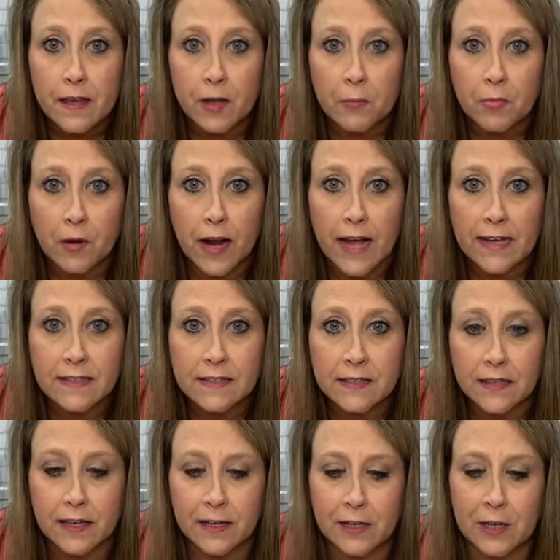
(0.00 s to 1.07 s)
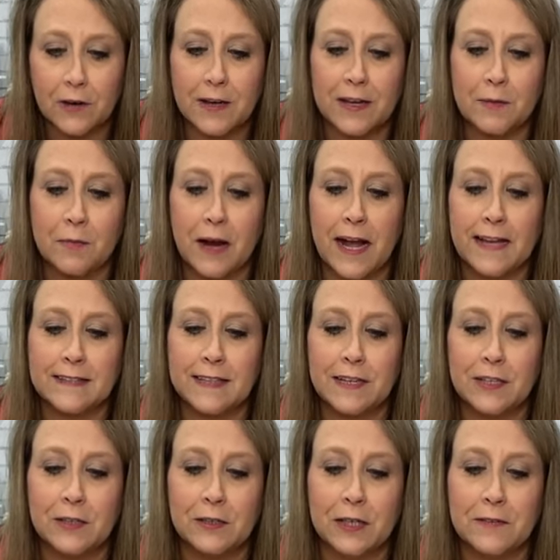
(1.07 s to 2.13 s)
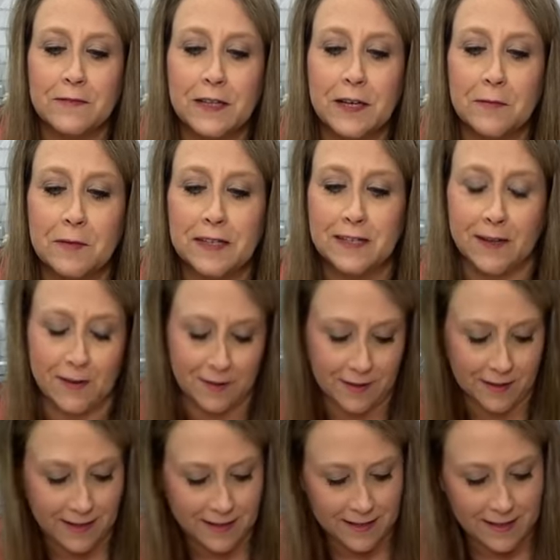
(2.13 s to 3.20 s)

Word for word: Nebraska. You're in Nebraska and you love to hear me talk.